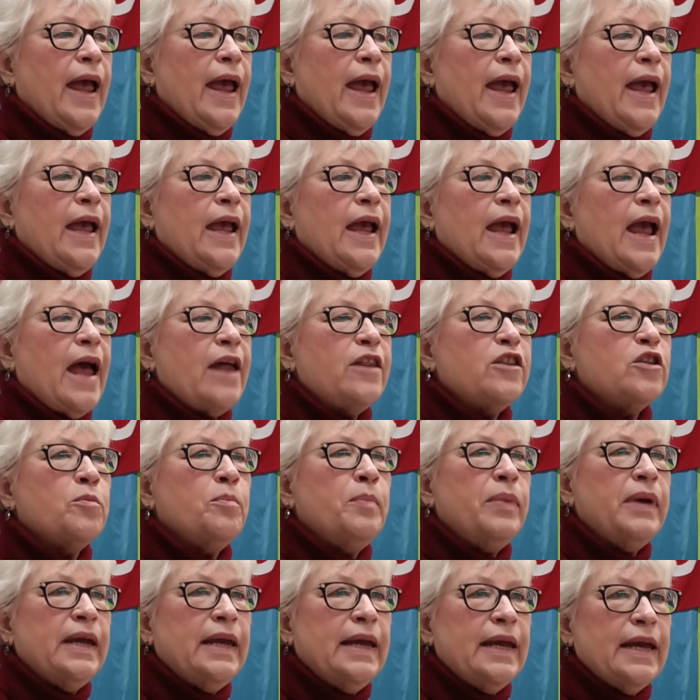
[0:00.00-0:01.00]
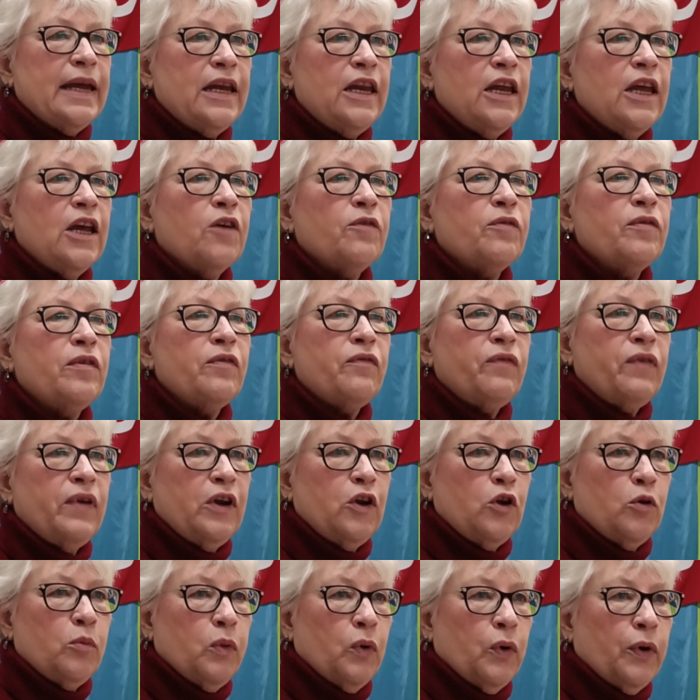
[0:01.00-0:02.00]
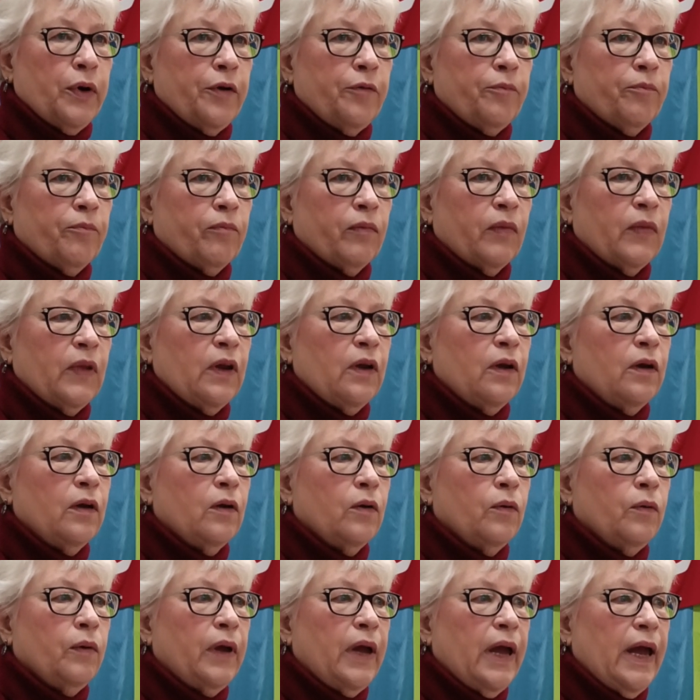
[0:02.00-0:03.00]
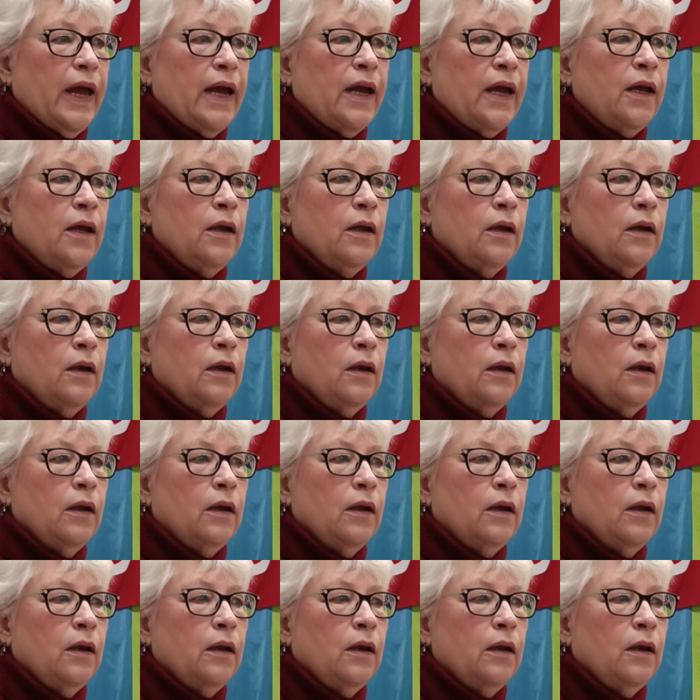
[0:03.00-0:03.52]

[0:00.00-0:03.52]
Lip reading: A at the beginning of the fingerboard. Okay.